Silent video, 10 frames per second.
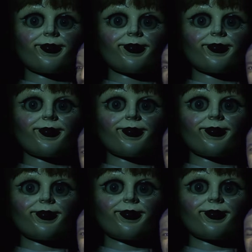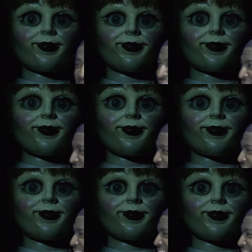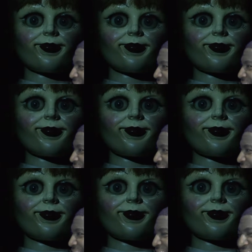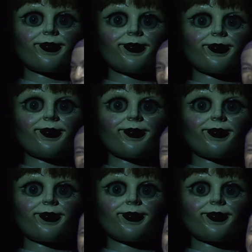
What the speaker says: (silent)